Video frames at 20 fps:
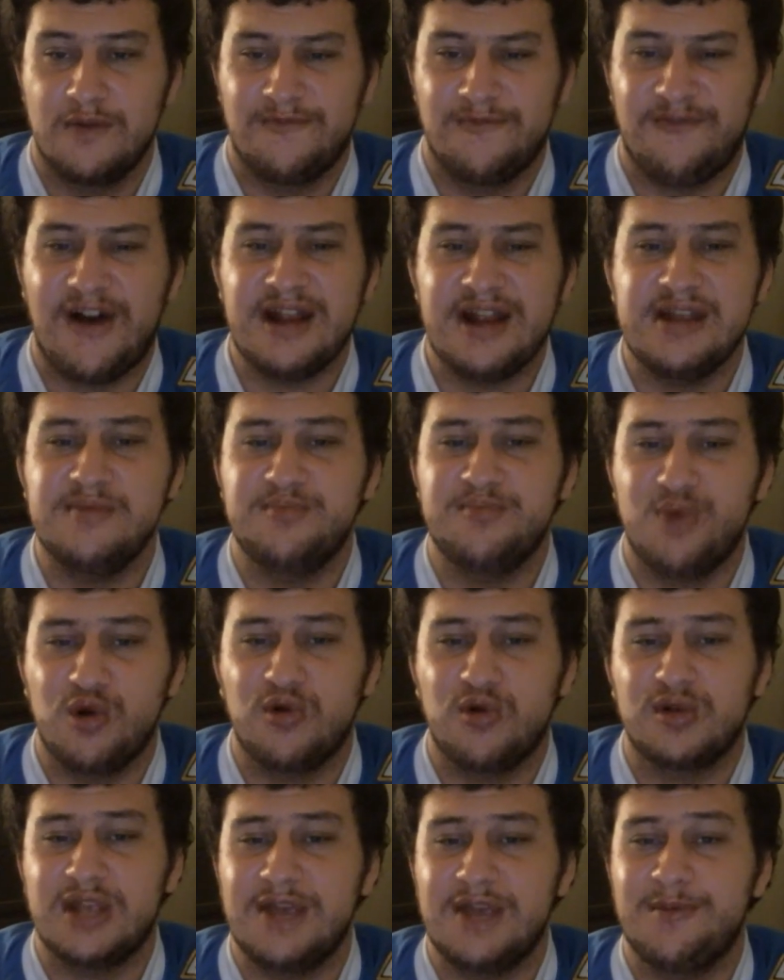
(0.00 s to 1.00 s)
fighting
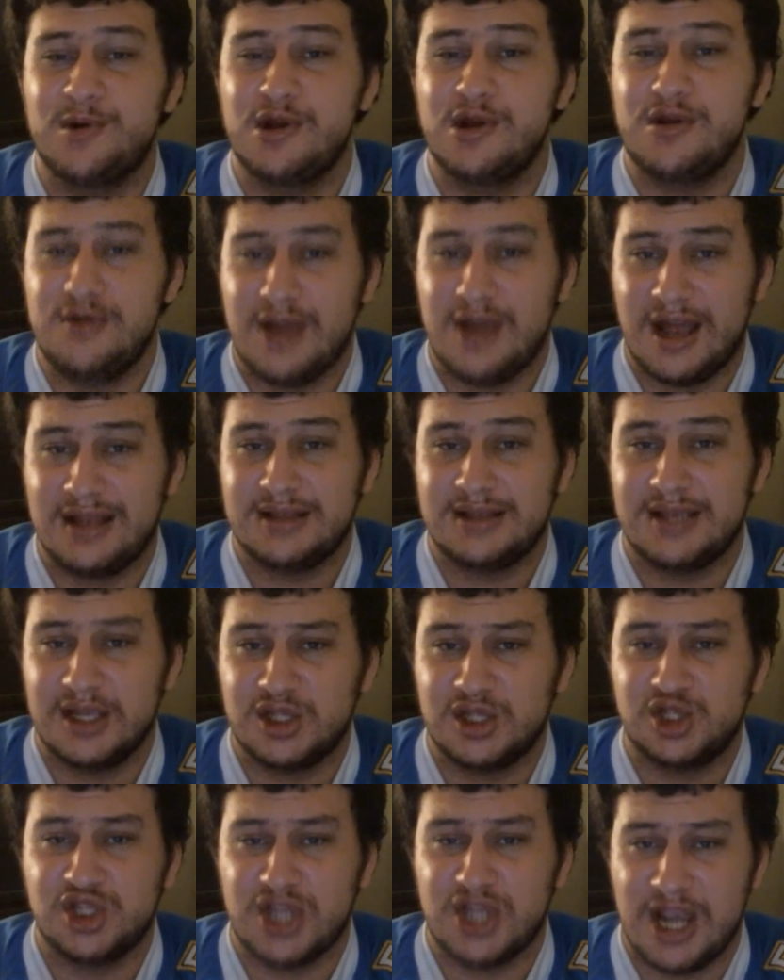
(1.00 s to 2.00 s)
Booker T for the United
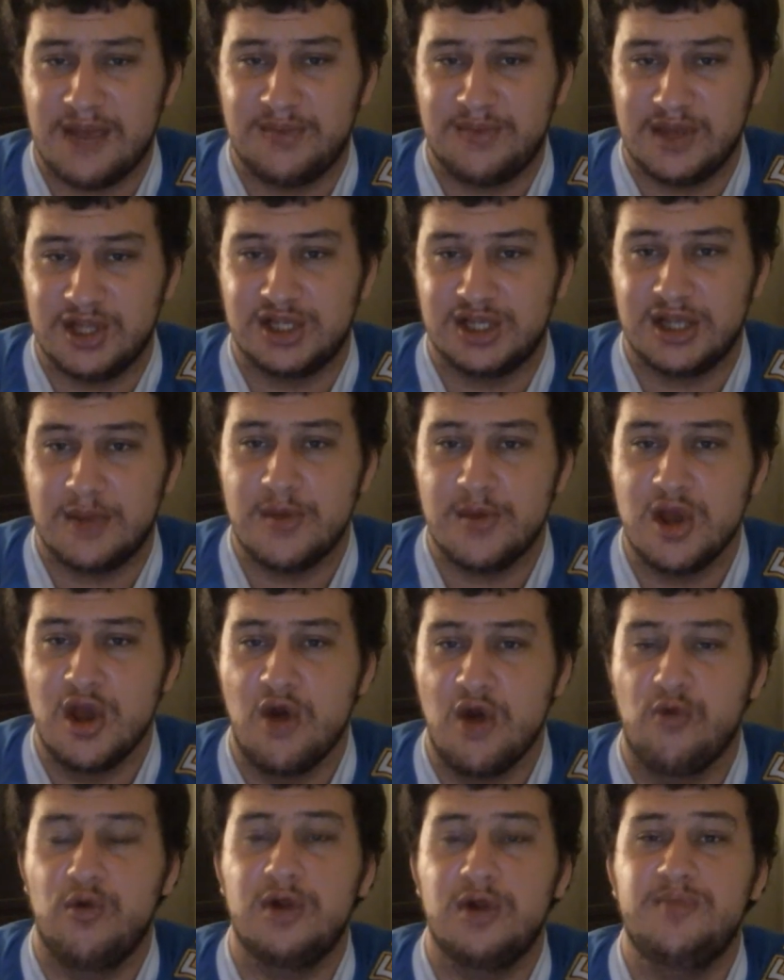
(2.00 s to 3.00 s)
States Championship,
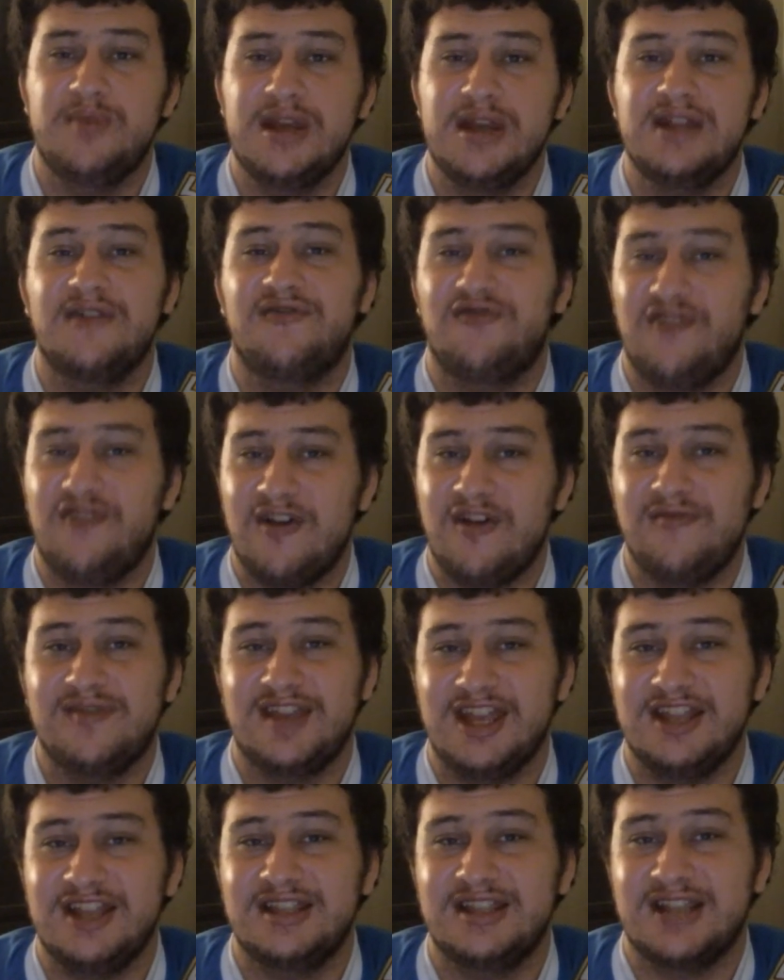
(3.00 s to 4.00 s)
would be the
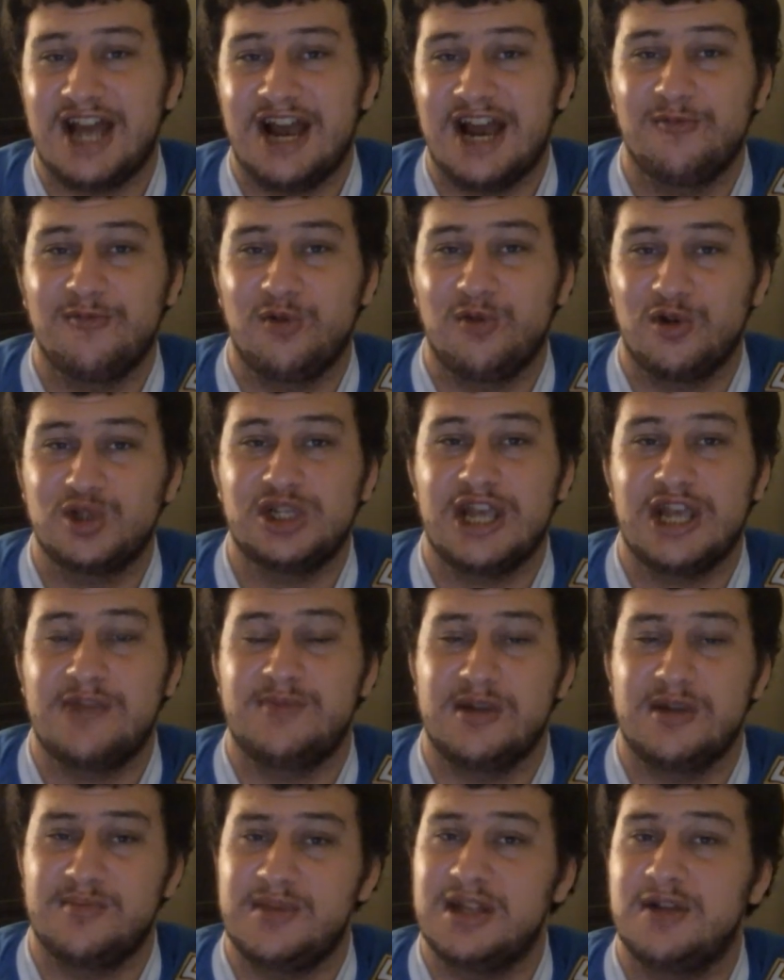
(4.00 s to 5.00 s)
15-time world
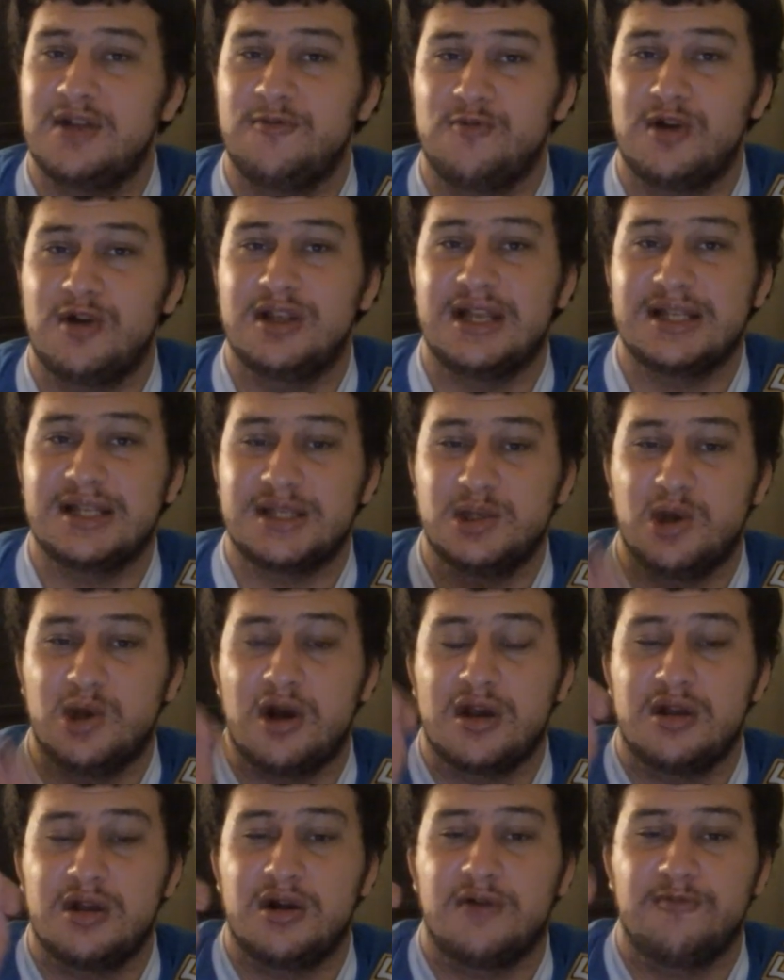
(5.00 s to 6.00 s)
champion, be the one that's
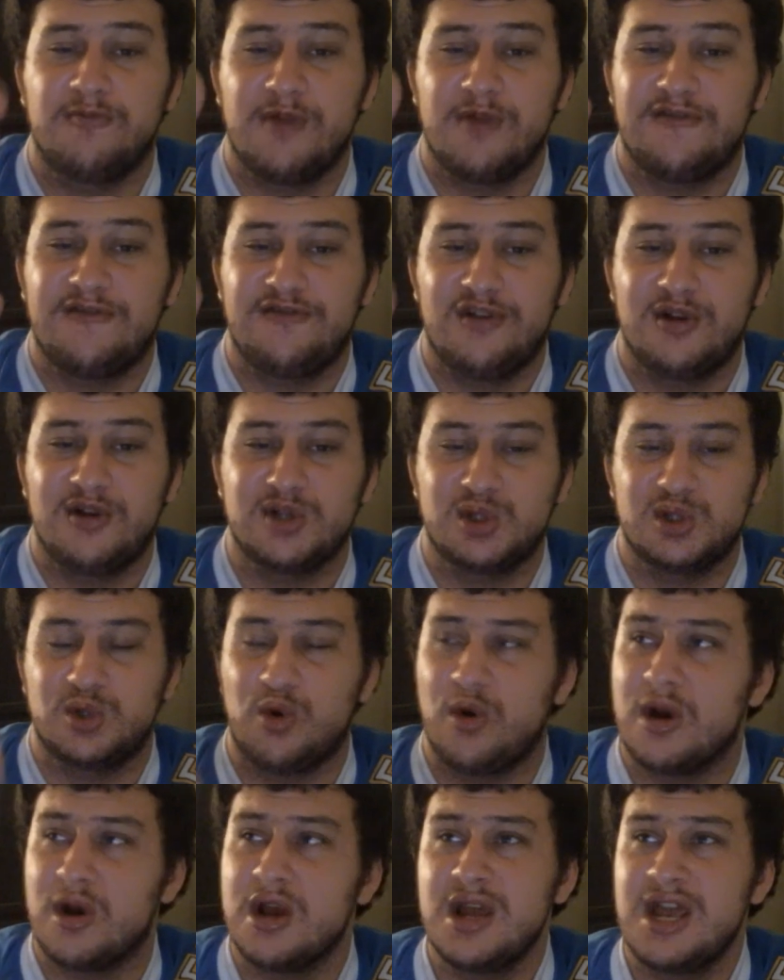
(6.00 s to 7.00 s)
knocking on Ric Flair's
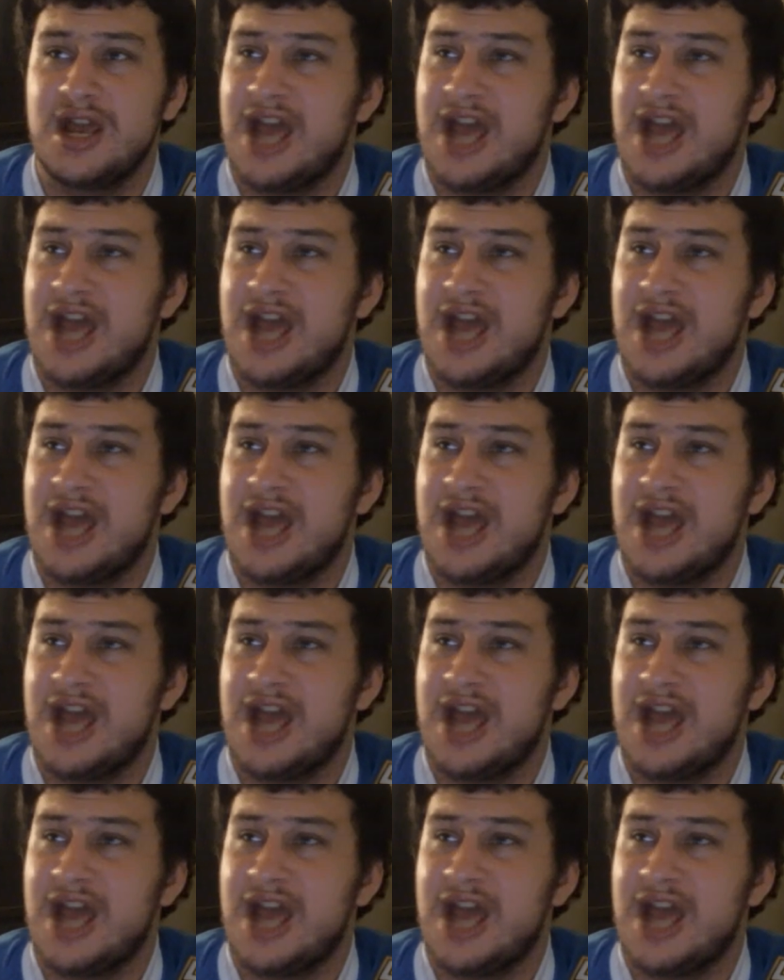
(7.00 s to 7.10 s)
door?